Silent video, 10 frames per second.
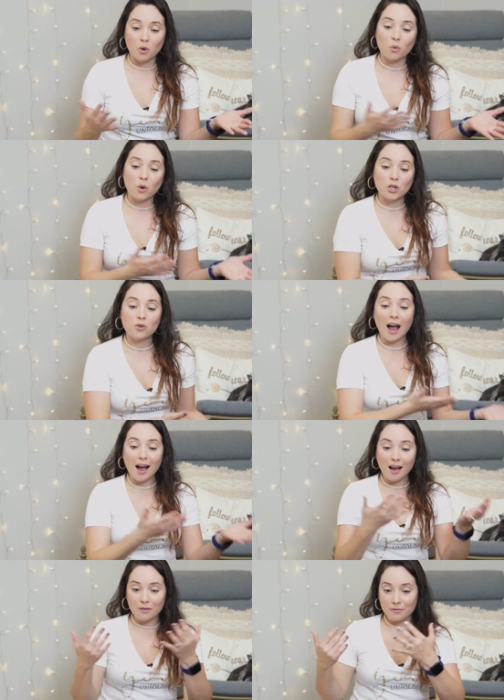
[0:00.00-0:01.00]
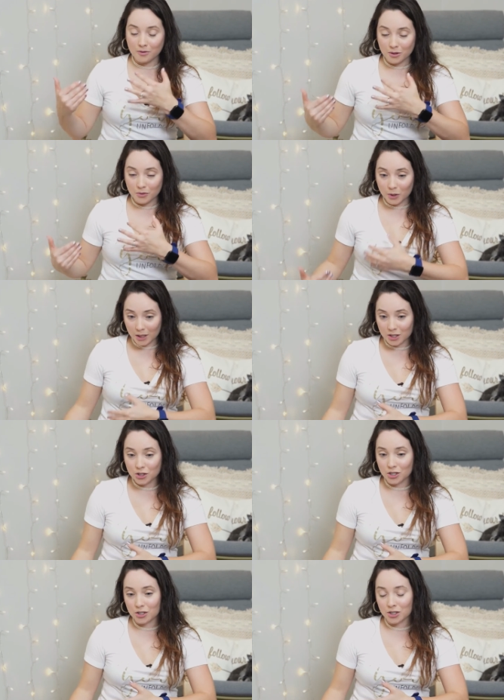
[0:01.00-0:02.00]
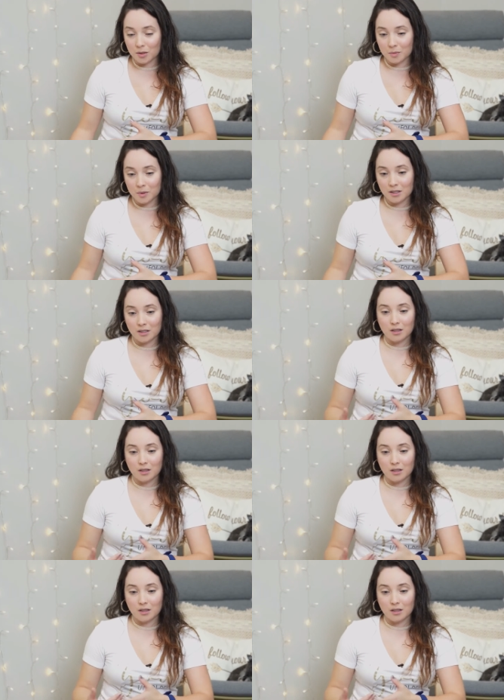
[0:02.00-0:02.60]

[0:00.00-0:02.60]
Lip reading: But when you have relationships,